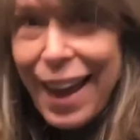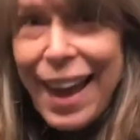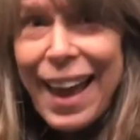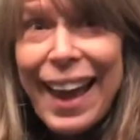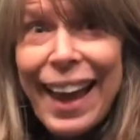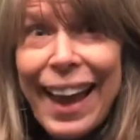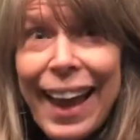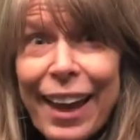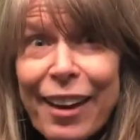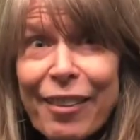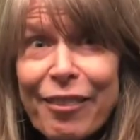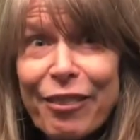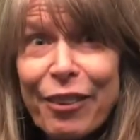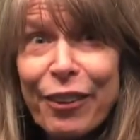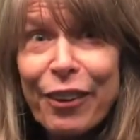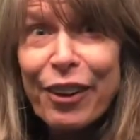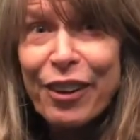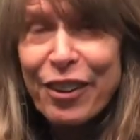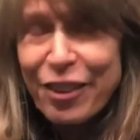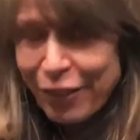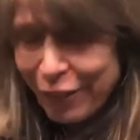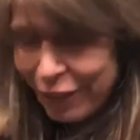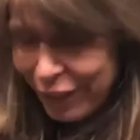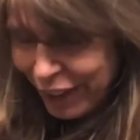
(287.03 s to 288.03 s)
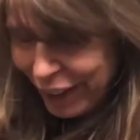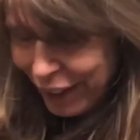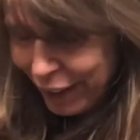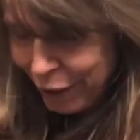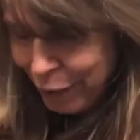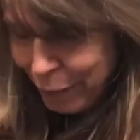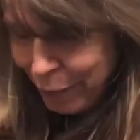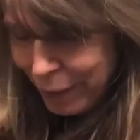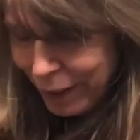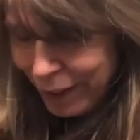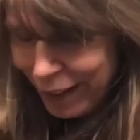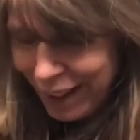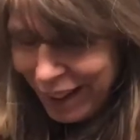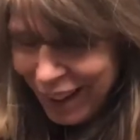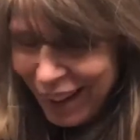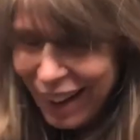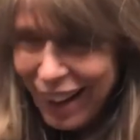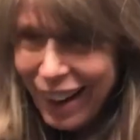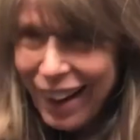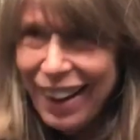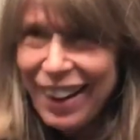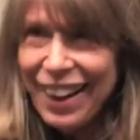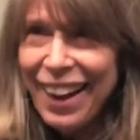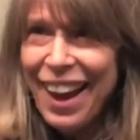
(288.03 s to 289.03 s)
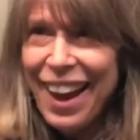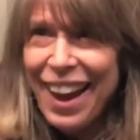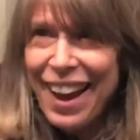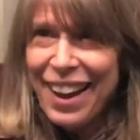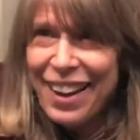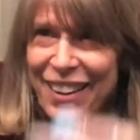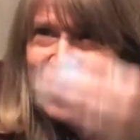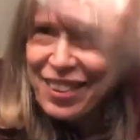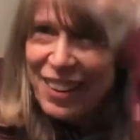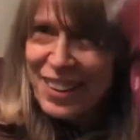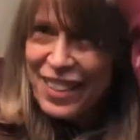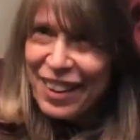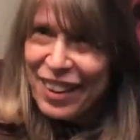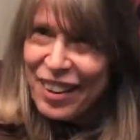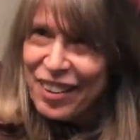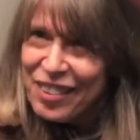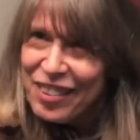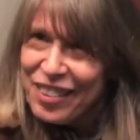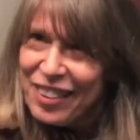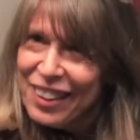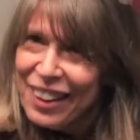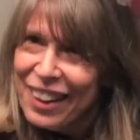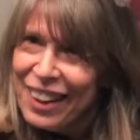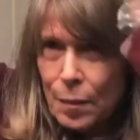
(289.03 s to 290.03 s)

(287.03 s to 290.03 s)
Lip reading: head first, forgive me, into this.